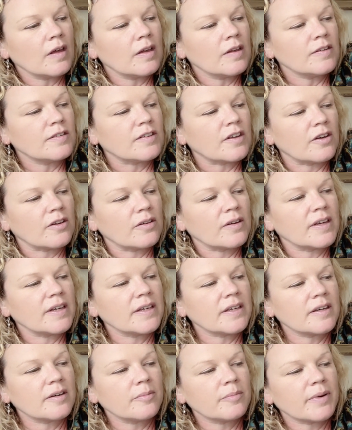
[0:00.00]
So
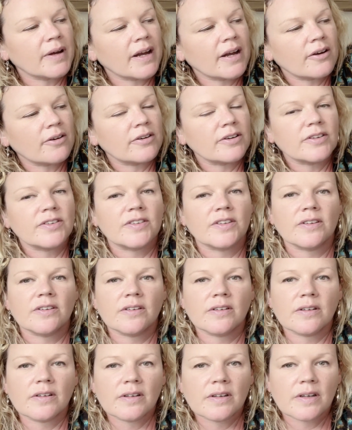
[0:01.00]
in
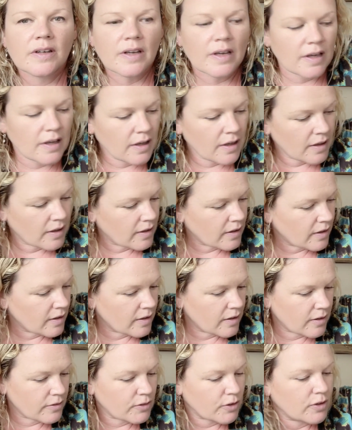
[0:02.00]
comparison,
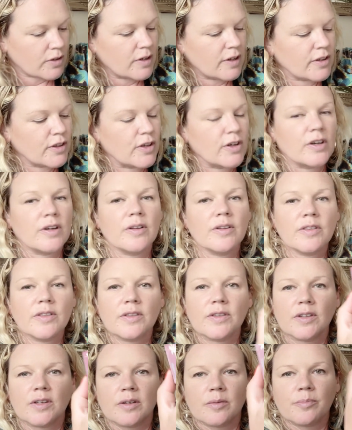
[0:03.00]
I've got like
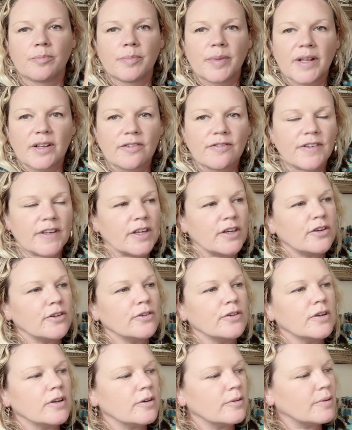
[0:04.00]
the Benefit
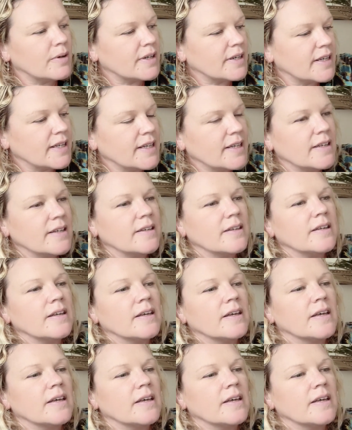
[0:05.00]
Hoola one here.